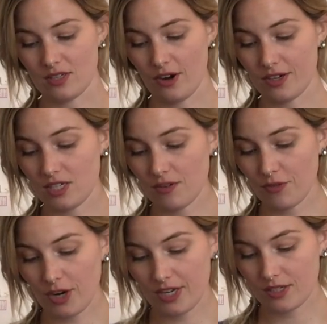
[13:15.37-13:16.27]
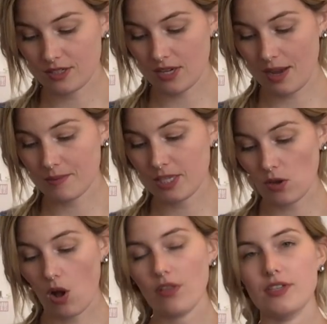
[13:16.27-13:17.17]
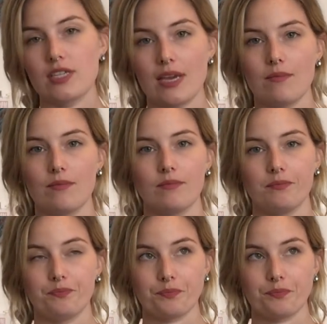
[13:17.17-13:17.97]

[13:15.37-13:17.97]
There are different, it's all the same